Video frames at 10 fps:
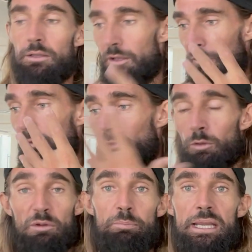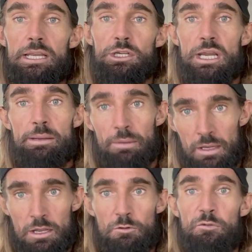Nothing wrong with being in shape,
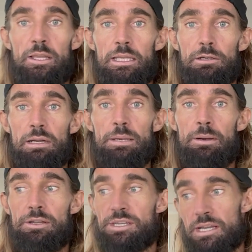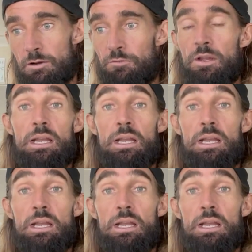feeling great about yourself,